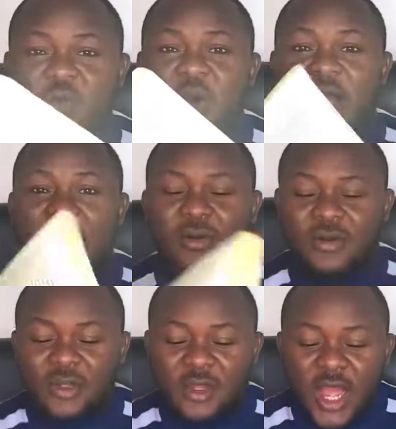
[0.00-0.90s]

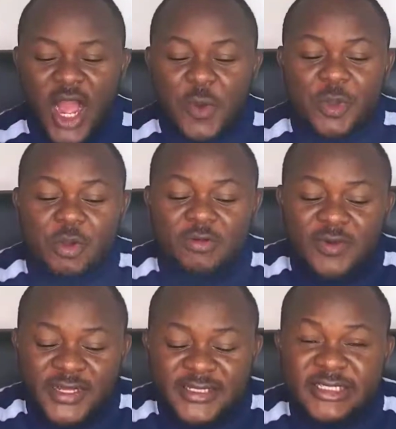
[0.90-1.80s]
Wow. I'll be
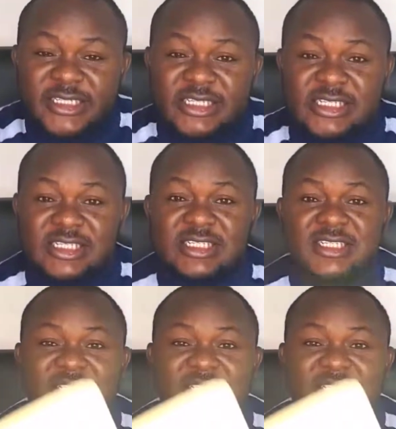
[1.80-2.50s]
converting this